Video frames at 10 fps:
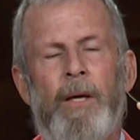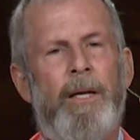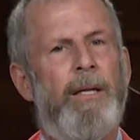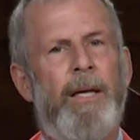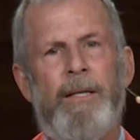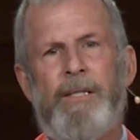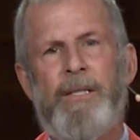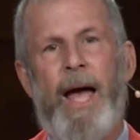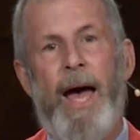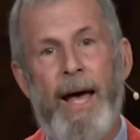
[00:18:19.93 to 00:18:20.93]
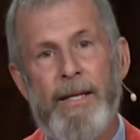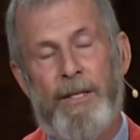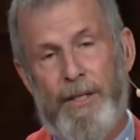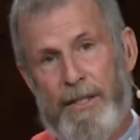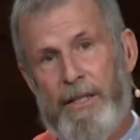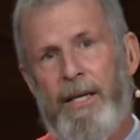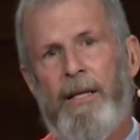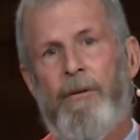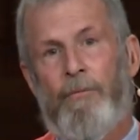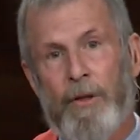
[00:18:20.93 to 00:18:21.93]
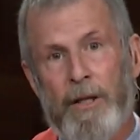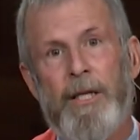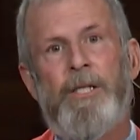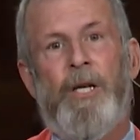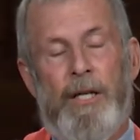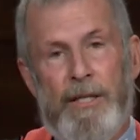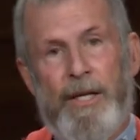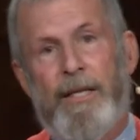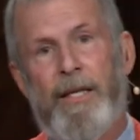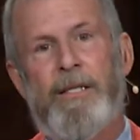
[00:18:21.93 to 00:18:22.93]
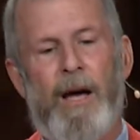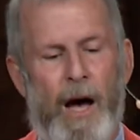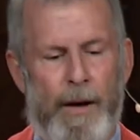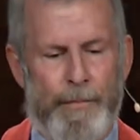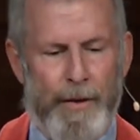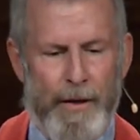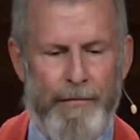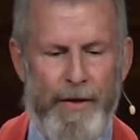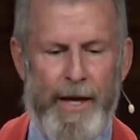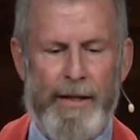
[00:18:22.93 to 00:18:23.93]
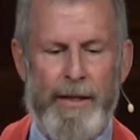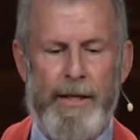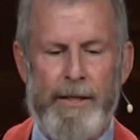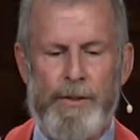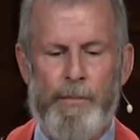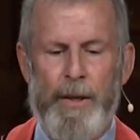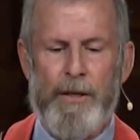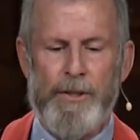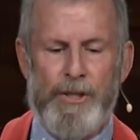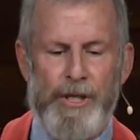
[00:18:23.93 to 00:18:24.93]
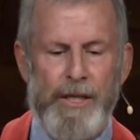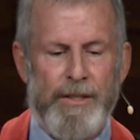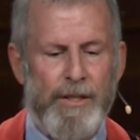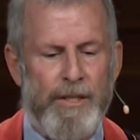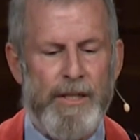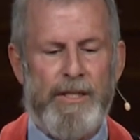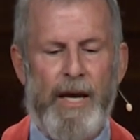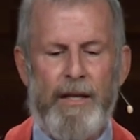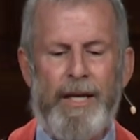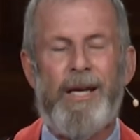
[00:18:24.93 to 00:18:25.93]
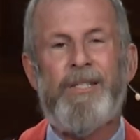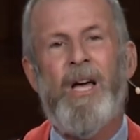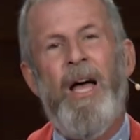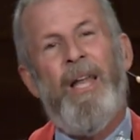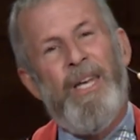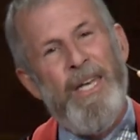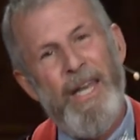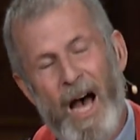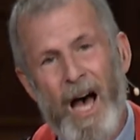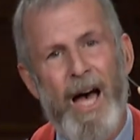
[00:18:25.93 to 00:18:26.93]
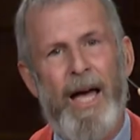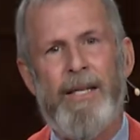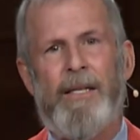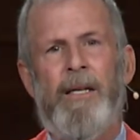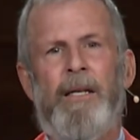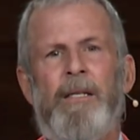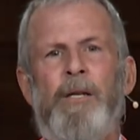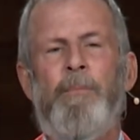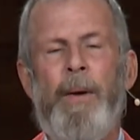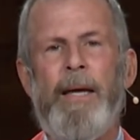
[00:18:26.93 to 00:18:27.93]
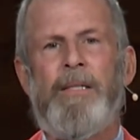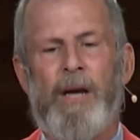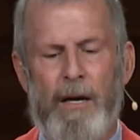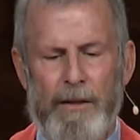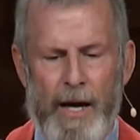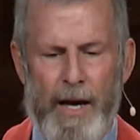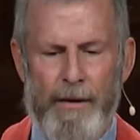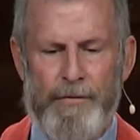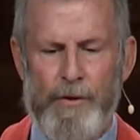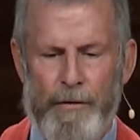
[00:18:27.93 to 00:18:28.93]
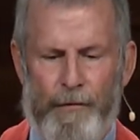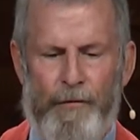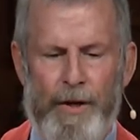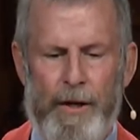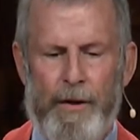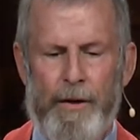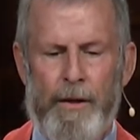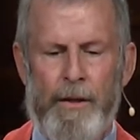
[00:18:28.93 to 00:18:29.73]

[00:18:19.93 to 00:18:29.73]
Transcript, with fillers: It, it's sad to see that religion is at the top of that list because Jesus is telling us not to base our lives on fear,